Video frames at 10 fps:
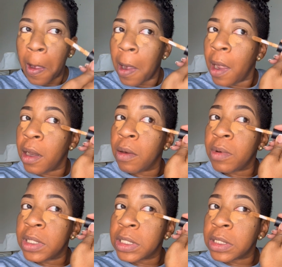And then
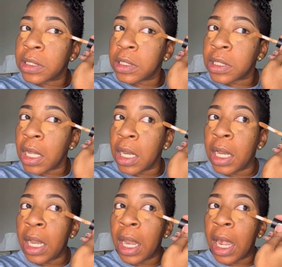we
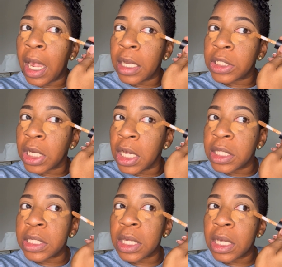snatch,
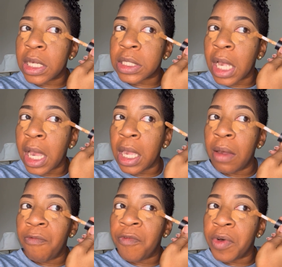auntie, because I
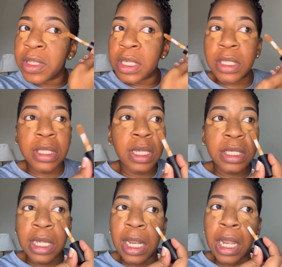am 4 to
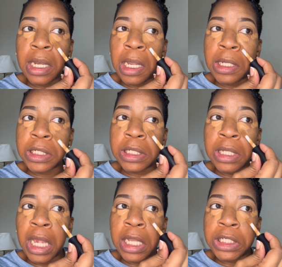6 and I need
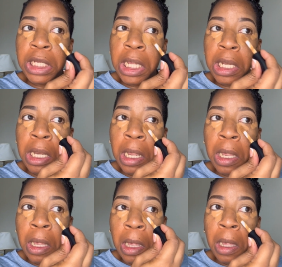snatching
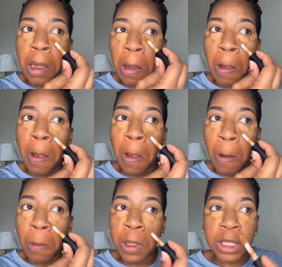
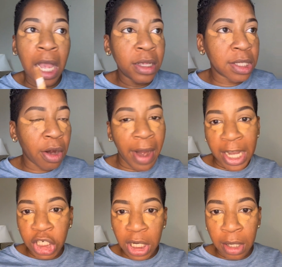without
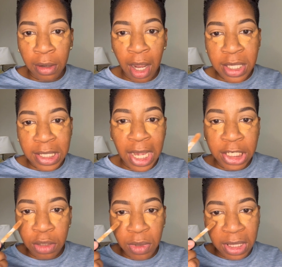scratching. And
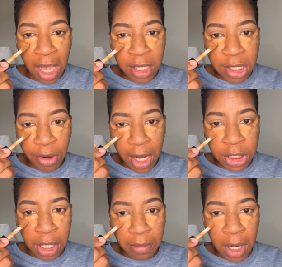snatching without
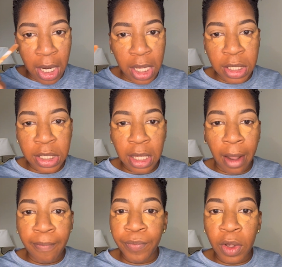scratching means
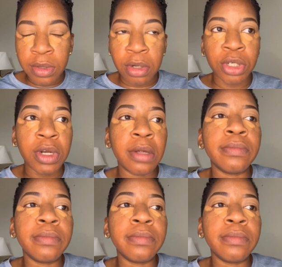no surgery.